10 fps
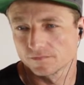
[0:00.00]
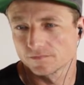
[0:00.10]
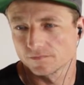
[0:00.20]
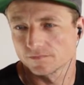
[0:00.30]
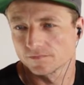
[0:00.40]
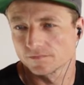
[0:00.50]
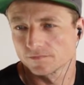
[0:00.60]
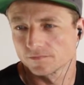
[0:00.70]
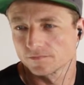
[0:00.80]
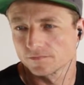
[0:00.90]

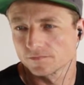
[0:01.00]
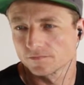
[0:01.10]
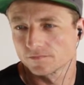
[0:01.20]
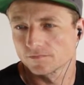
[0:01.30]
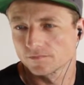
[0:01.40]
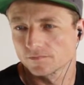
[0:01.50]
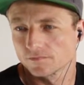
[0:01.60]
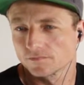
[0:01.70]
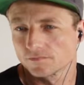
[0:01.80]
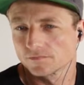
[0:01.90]

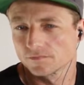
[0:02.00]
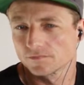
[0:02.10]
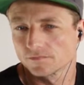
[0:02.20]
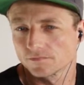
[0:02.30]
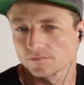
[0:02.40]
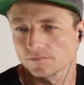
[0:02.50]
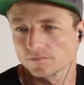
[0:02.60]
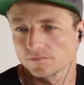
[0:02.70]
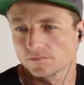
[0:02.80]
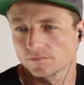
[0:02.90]

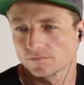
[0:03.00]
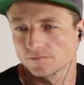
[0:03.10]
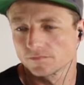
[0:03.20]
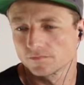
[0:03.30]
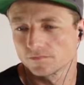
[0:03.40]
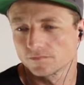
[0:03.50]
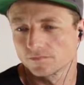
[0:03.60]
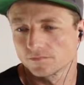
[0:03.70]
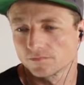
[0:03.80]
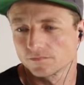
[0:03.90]

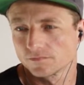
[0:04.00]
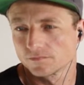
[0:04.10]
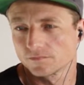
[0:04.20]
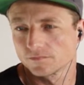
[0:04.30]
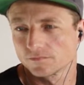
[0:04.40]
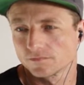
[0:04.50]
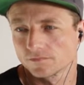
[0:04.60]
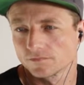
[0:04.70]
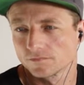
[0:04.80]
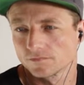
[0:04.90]

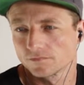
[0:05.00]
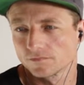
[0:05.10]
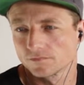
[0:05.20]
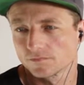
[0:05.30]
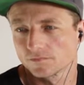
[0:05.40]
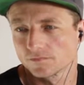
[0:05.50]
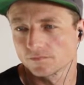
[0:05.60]
The person shown says nothing.